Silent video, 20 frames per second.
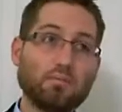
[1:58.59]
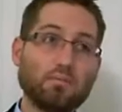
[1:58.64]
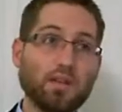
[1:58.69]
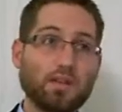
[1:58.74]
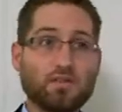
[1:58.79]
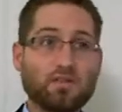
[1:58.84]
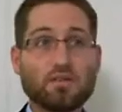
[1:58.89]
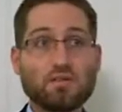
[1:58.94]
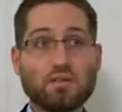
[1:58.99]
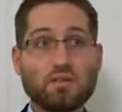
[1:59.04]

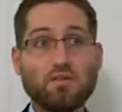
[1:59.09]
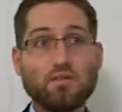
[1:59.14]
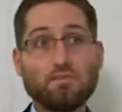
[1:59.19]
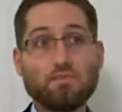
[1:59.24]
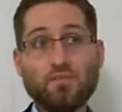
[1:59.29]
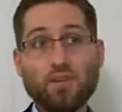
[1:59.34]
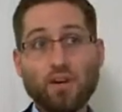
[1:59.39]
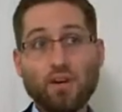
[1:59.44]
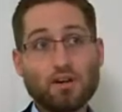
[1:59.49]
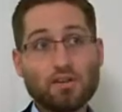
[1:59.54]
doesn't seem
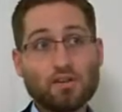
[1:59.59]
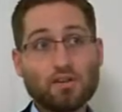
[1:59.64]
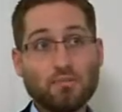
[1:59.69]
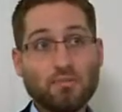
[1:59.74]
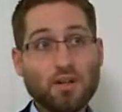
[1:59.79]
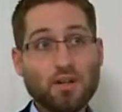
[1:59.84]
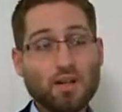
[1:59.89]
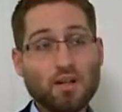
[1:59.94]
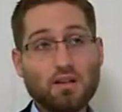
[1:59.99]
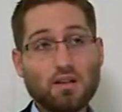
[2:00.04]
fair to
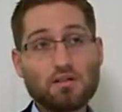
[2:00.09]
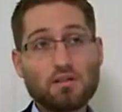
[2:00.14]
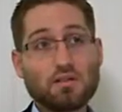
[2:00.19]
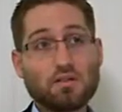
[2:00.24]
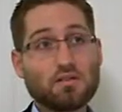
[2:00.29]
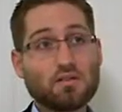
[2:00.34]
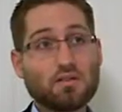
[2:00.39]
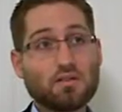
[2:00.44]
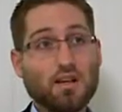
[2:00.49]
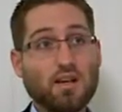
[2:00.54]
me
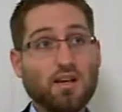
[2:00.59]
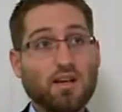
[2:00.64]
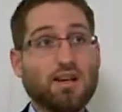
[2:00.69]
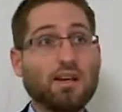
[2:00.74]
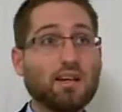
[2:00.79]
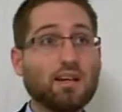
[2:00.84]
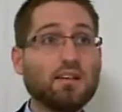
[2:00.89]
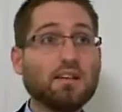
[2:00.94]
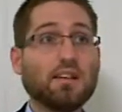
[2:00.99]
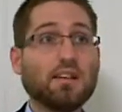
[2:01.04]
to say
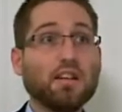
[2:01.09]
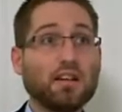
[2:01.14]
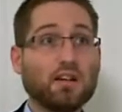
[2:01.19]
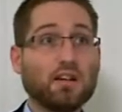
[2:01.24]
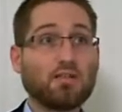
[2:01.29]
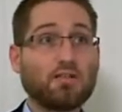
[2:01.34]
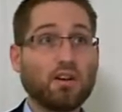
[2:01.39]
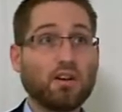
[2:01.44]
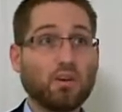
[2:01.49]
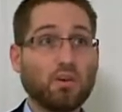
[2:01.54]
in the
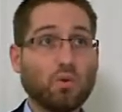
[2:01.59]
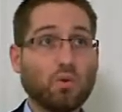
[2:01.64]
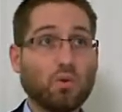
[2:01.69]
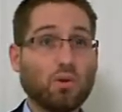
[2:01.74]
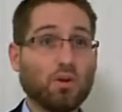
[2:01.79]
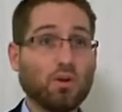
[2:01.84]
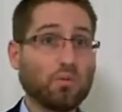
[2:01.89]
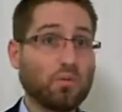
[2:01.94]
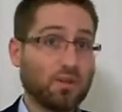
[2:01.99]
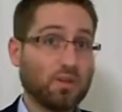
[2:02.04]
year of our
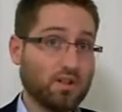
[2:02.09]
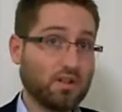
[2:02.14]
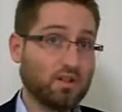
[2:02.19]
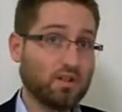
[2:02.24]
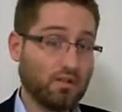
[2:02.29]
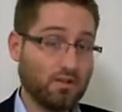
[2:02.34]
Lord, which